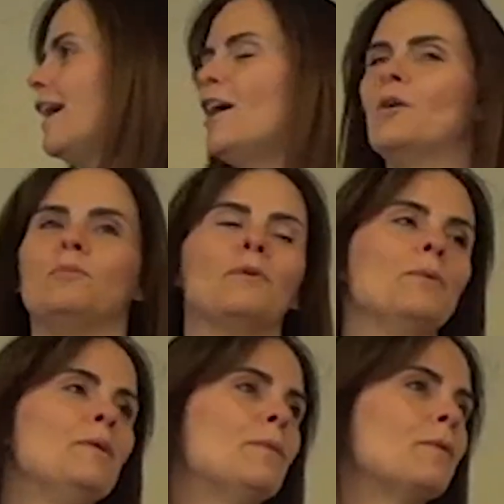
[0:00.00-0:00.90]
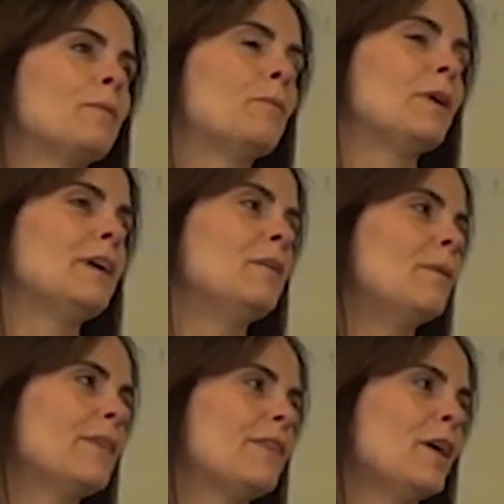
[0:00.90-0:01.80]
Um, but we were working
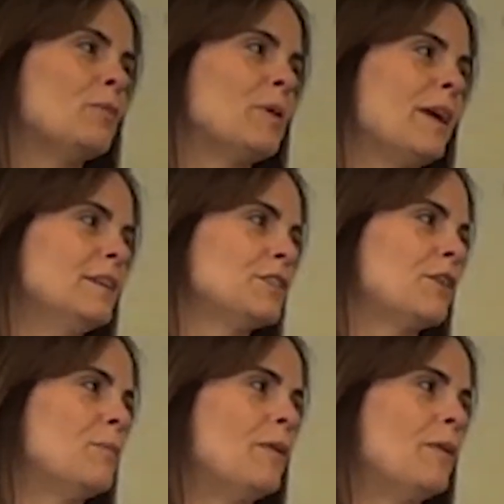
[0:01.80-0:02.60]
with uh, Pikangikum